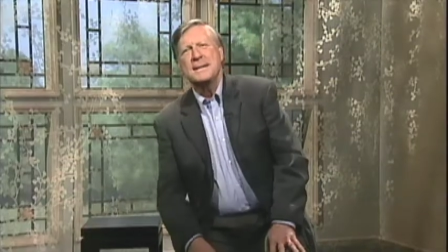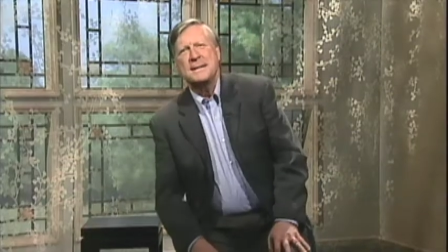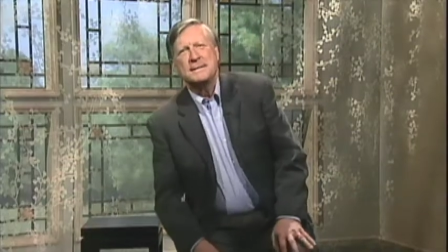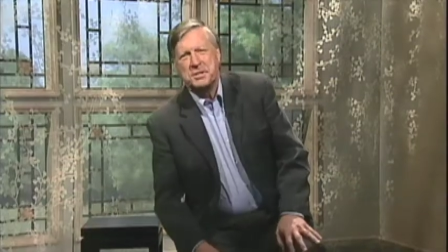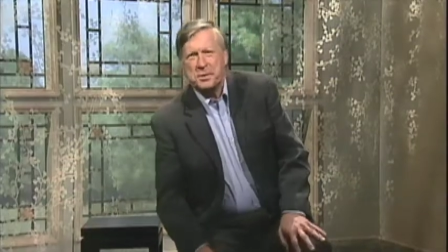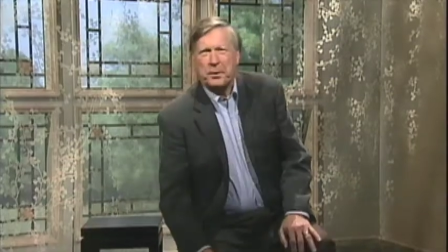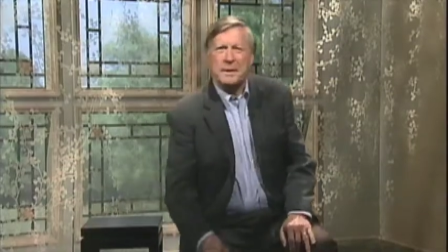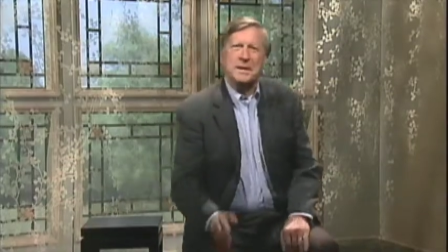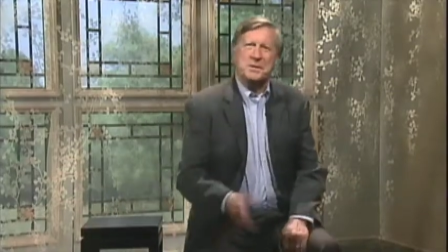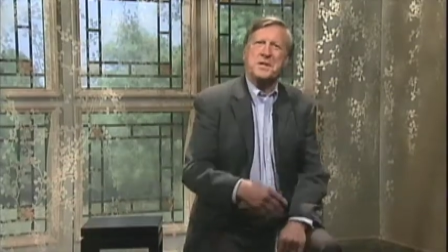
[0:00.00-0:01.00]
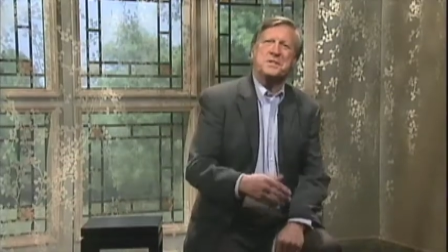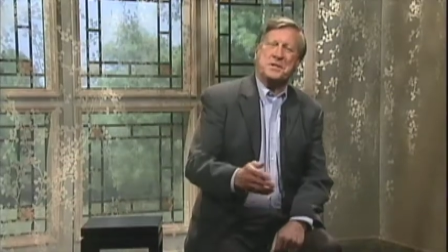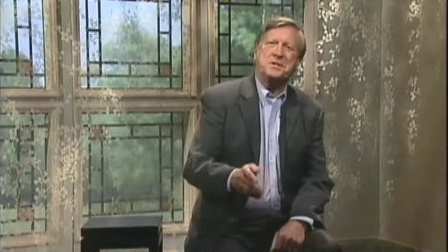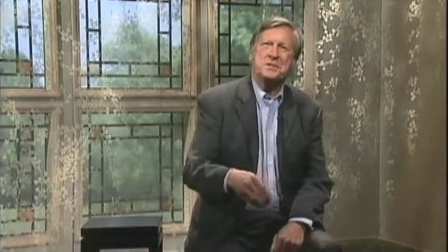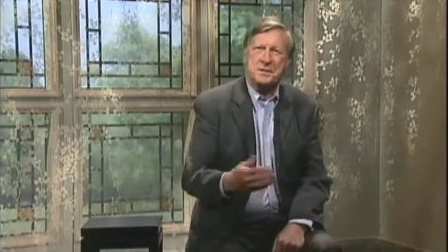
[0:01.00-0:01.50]
The story that
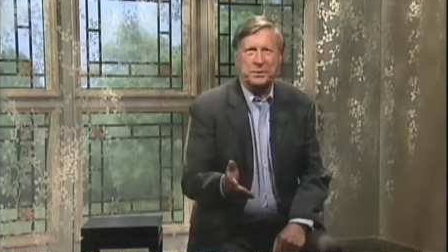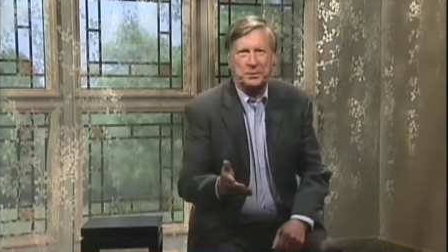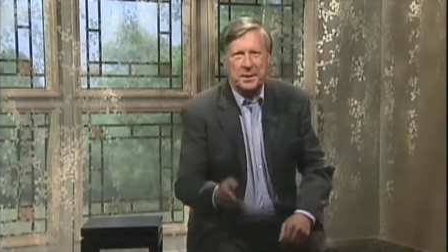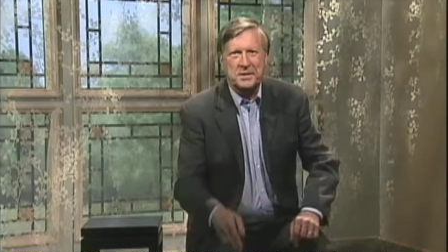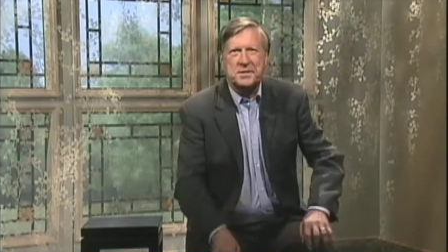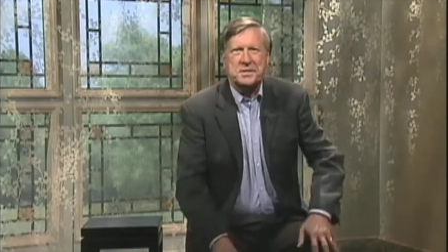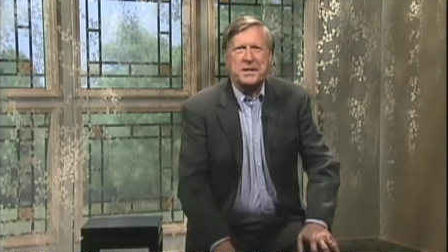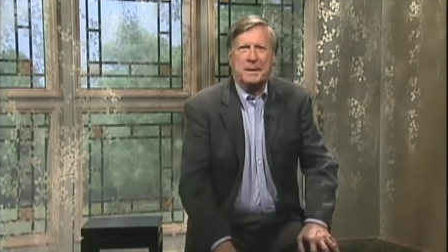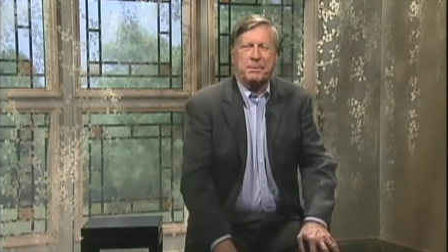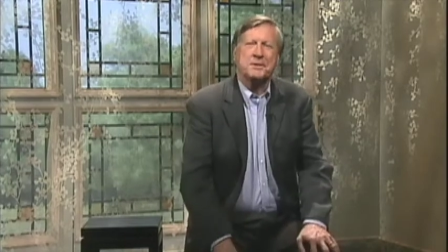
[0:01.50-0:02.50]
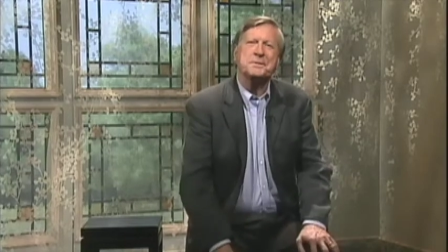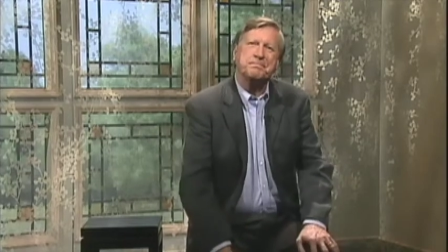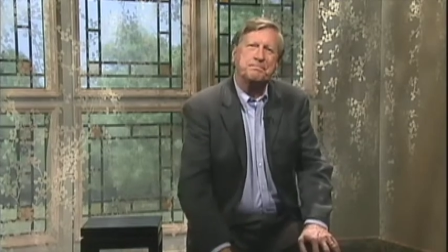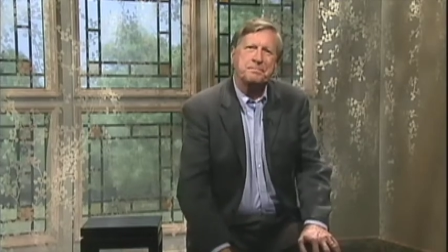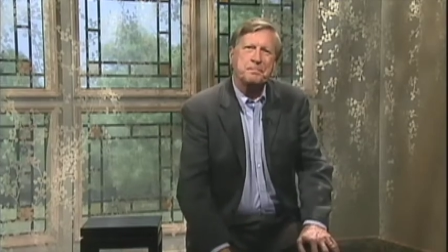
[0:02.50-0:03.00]
Jesus told his disciples
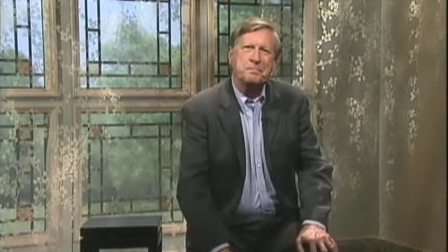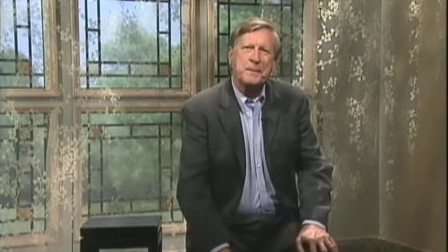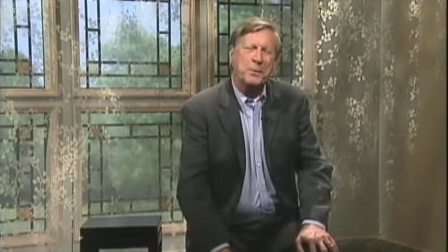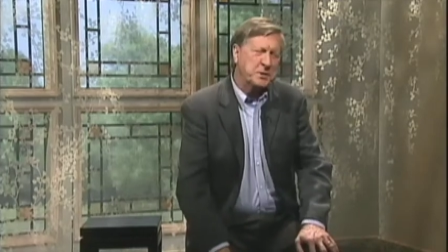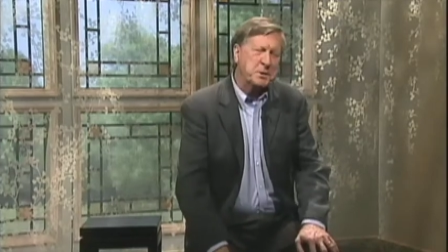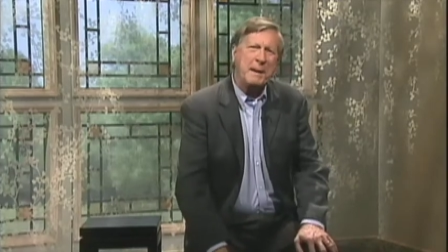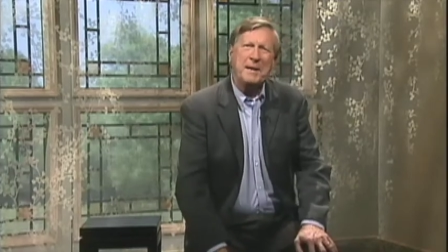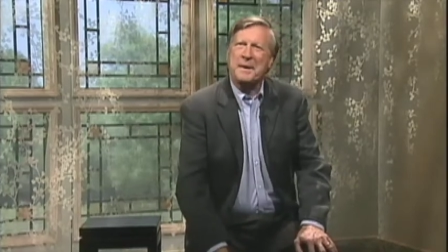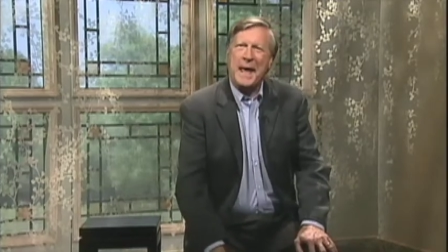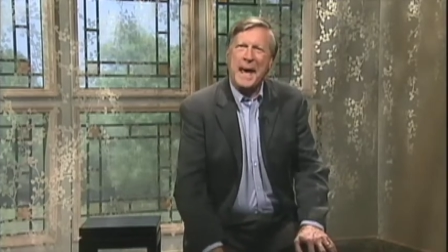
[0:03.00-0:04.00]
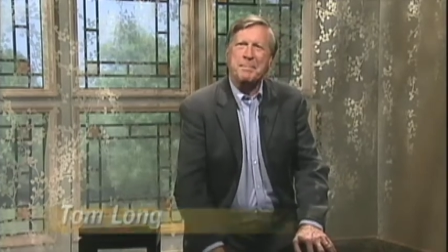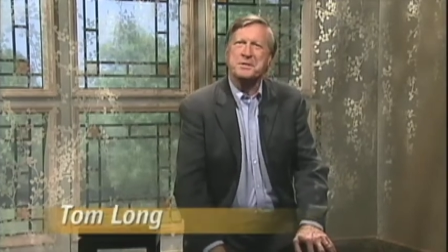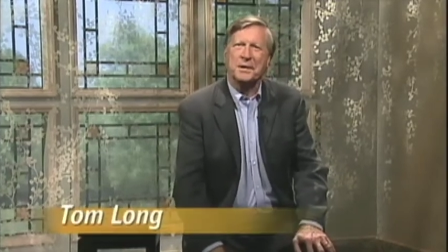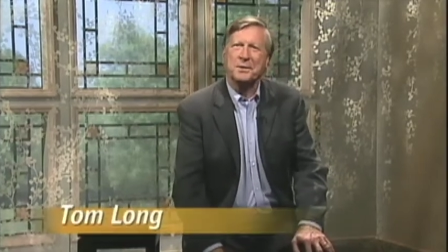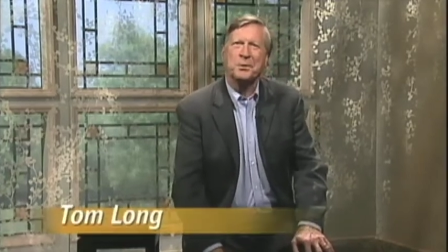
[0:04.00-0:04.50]
was about an
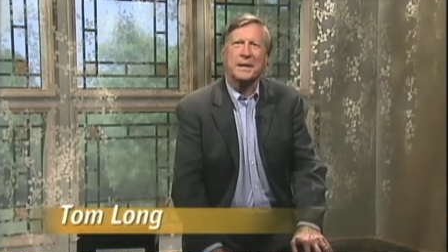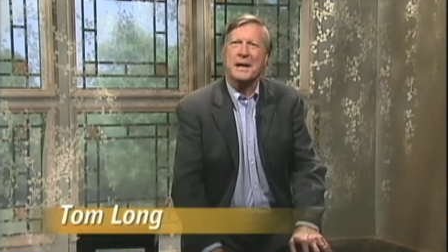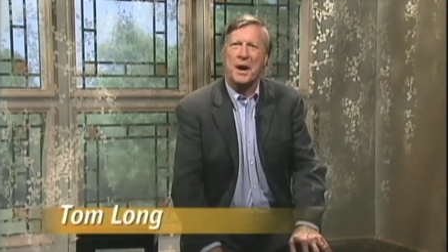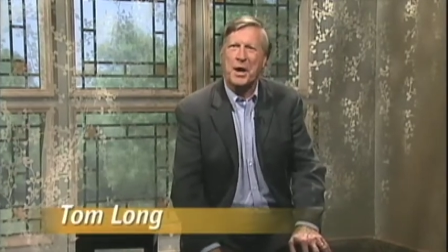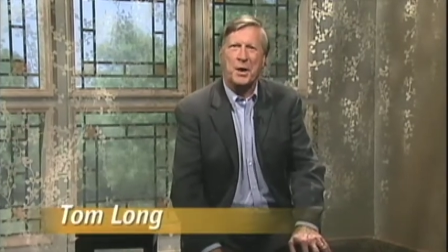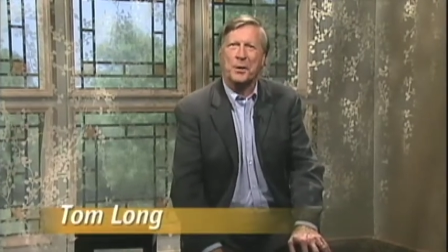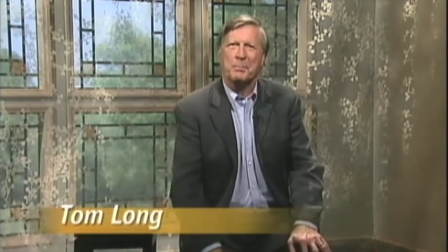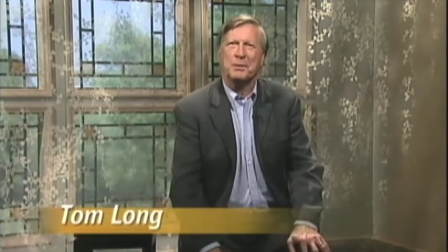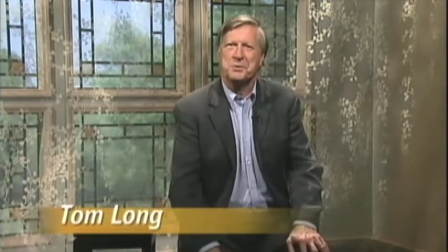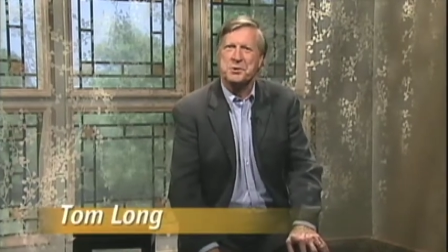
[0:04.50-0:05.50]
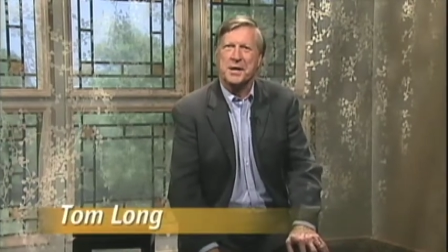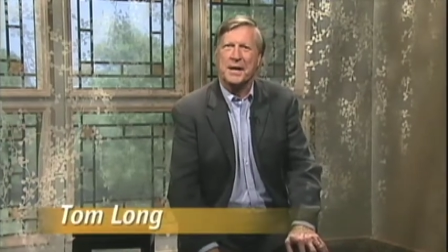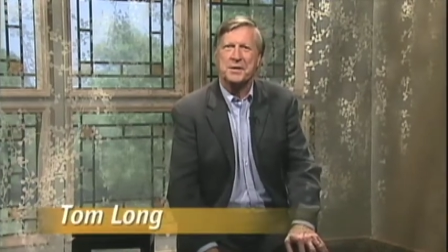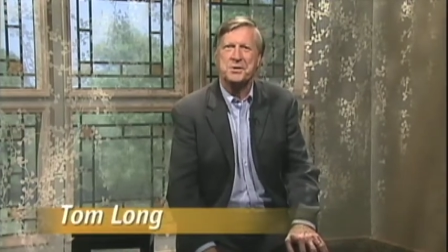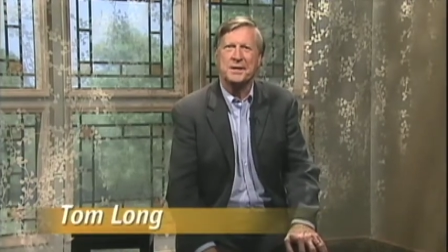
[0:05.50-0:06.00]
absolutely horrible
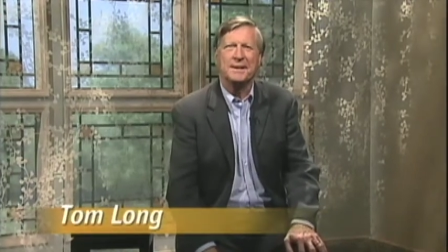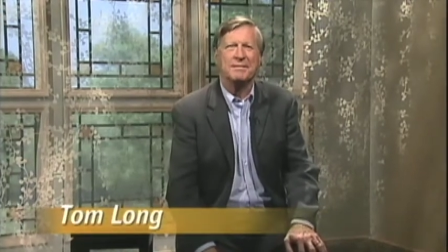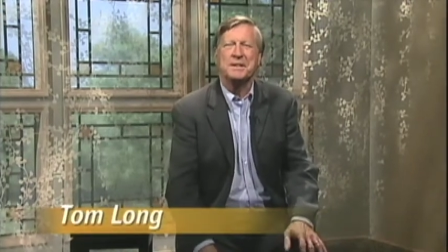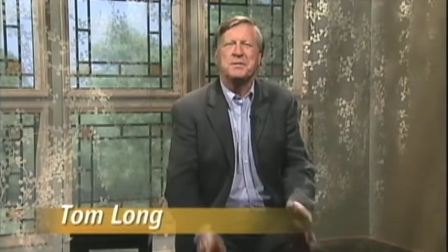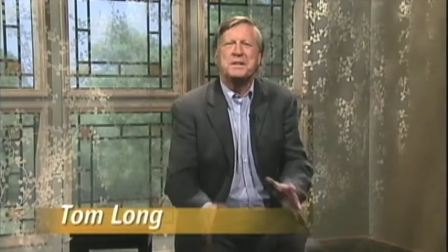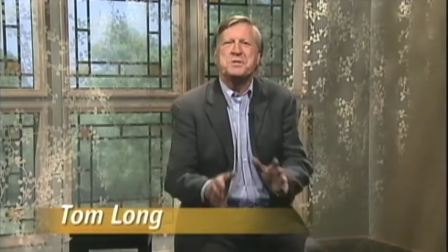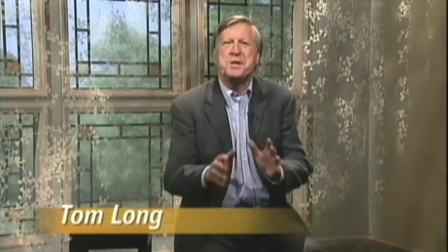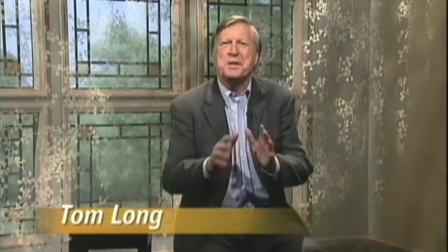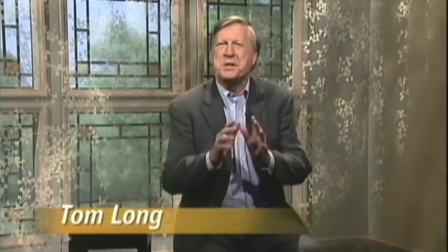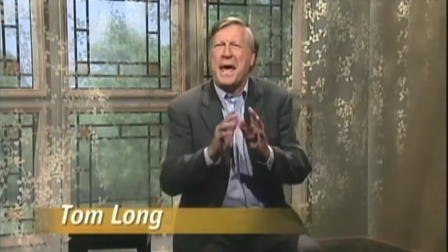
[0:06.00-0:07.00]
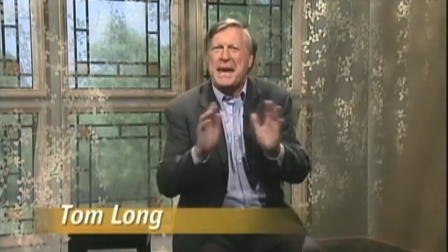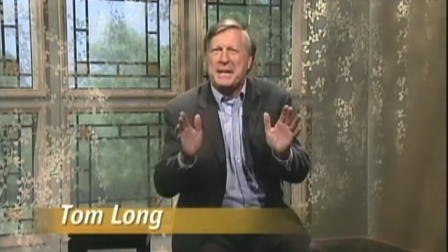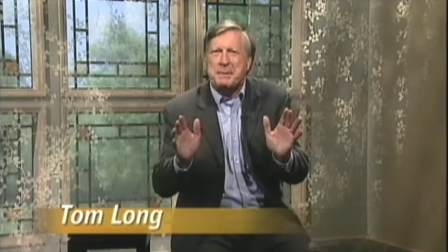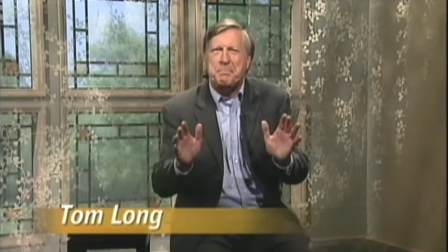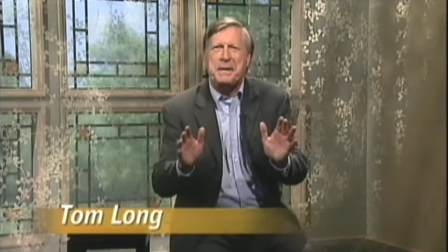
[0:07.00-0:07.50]
judge. Uh, th this judge
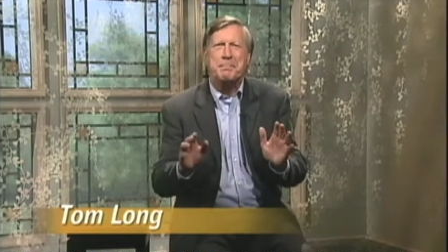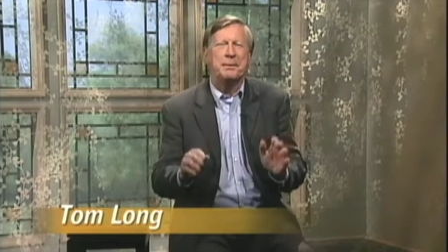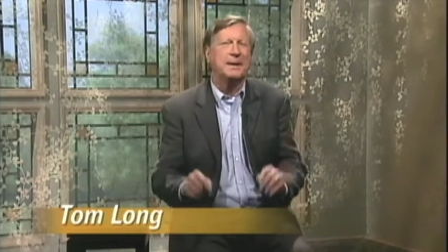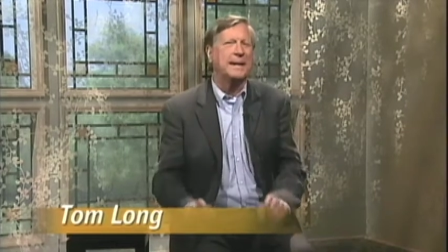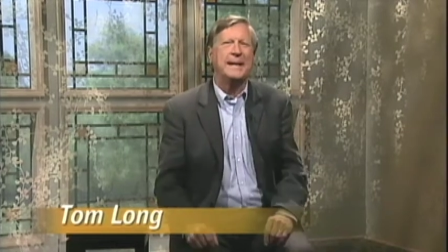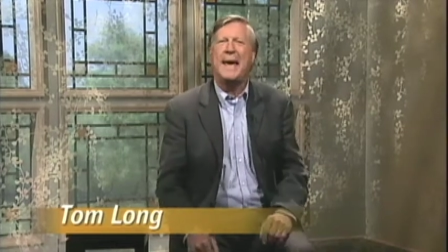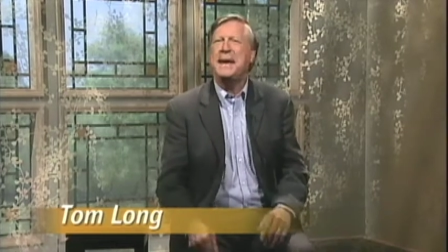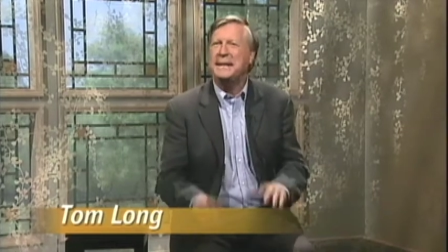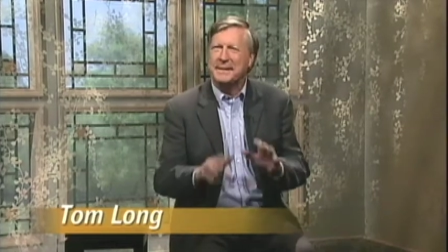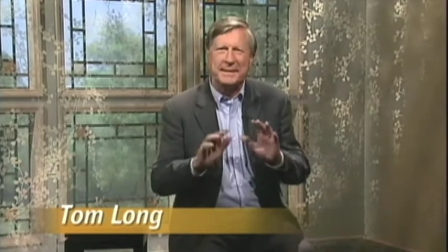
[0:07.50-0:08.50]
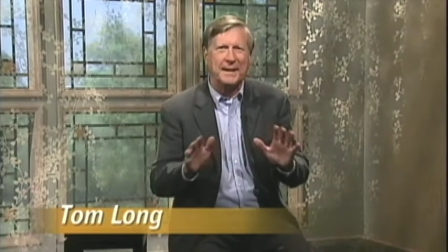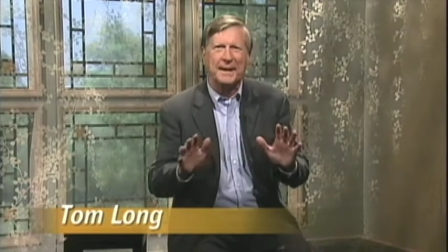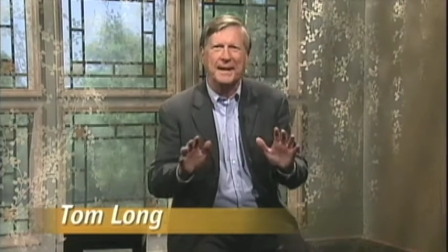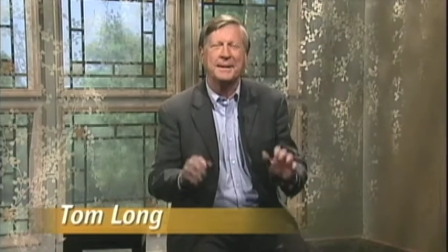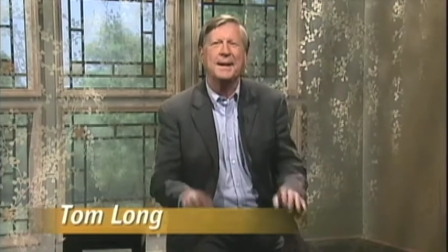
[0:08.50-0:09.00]
hated people and he hated
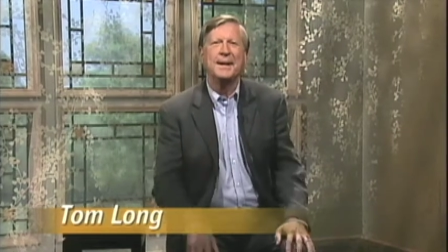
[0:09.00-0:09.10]
God.